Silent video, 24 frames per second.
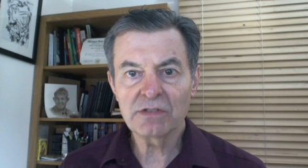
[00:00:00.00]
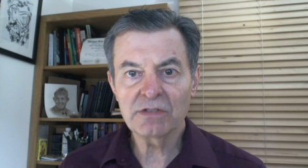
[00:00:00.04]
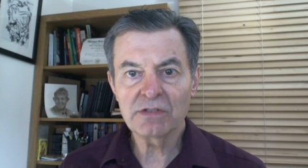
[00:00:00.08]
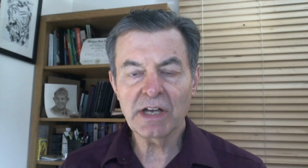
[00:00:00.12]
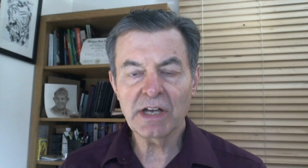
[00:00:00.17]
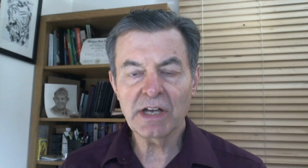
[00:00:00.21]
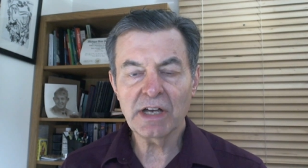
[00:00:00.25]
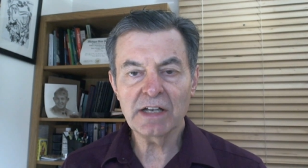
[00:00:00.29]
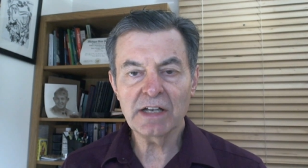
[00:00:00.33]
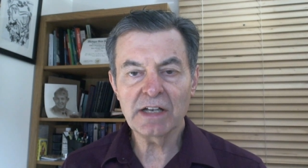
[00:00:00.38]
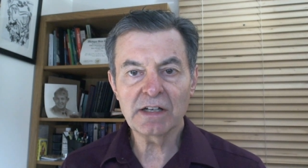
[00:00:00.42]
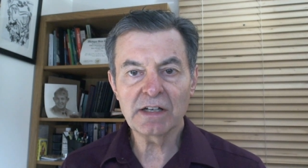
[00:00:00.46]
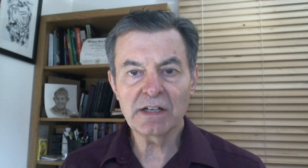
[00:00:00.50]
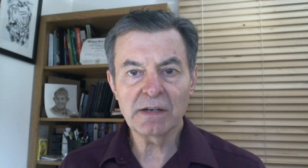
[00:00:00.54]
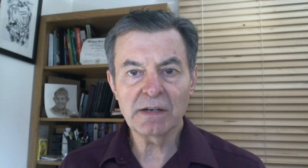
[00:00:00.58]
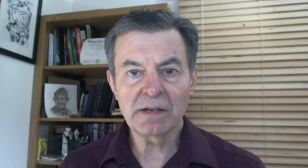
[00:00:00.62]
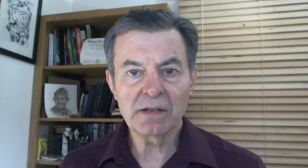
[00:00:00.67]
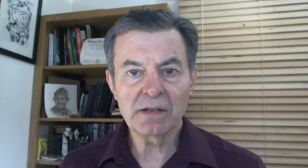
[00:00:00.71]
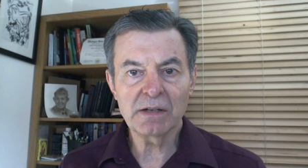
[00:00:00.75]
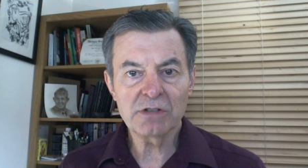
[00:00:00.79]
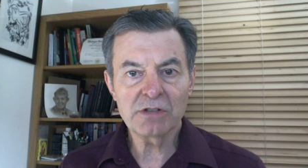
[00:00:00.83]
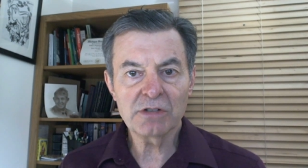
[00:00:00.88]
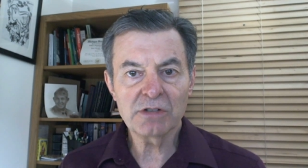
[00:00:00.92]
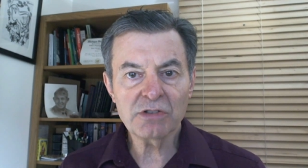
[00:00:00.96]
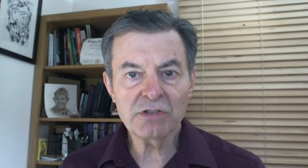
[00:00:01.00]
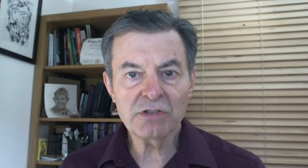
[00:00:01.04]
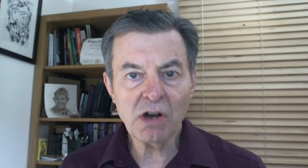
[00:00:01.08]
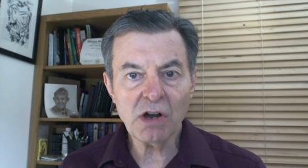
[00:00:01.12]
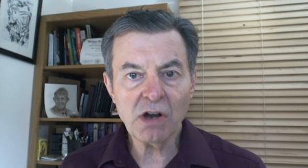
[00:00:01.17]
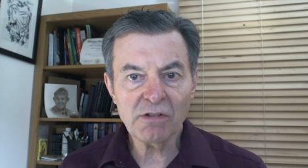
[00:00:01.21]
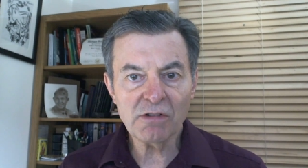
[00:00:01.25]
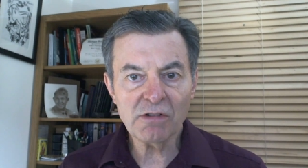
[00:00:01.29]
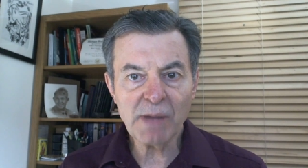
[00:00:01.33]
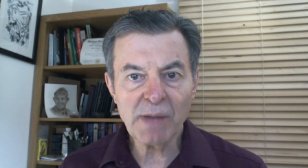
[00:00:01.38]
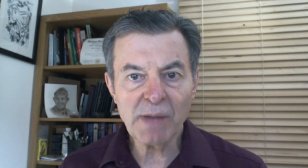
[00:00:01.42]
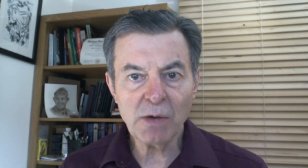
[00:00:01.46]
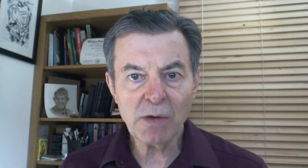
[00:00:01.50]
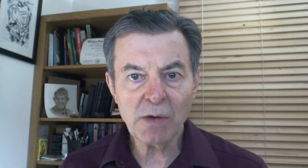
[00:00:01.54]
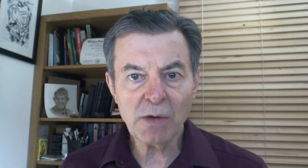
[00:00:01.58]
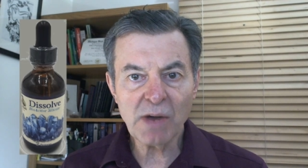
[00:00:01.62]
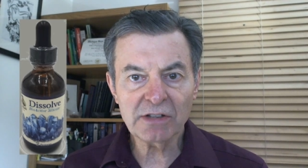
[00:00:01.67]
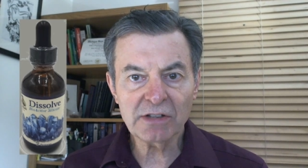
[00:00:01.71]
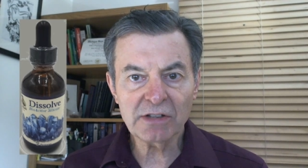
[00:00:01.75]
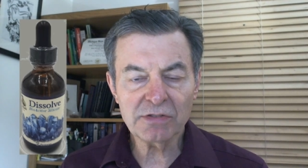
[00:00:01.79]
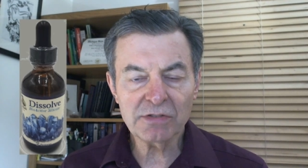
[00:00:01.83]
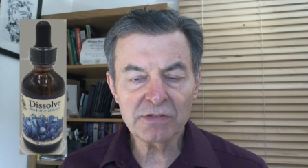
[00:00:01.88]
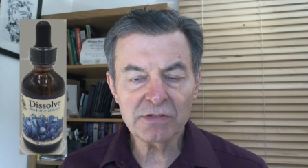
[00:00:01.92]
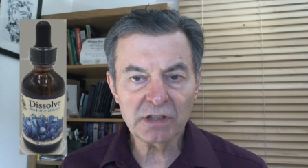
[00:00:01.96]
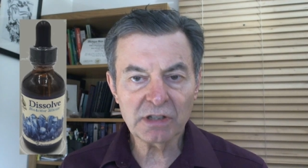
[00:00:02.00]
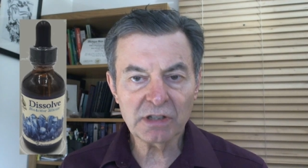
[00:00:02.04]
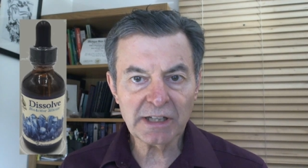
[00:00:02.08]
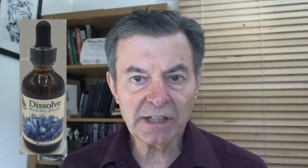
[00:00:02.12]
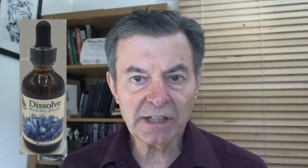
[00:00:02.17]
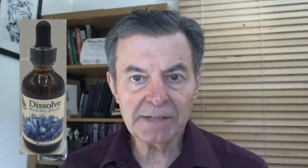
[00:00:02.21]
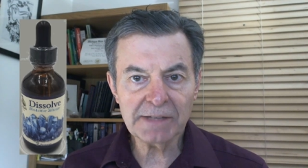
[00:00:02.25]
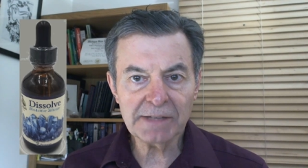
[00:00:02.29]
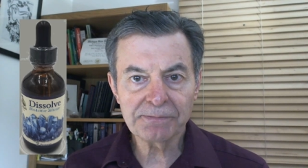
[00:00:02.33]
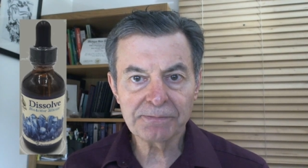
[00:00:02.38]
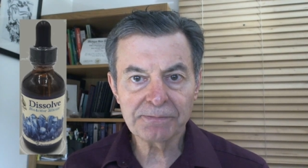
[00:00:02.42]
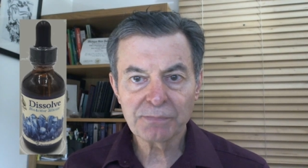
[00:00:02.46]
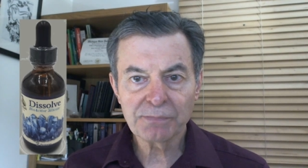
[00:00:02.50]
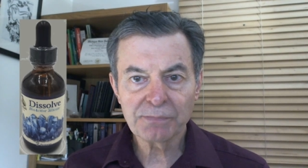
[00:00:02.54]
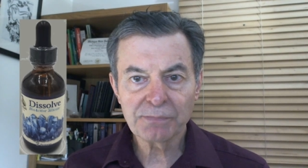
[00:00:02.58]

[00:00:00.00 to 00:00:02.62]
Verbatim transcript: take Dissolve bioactive silicate.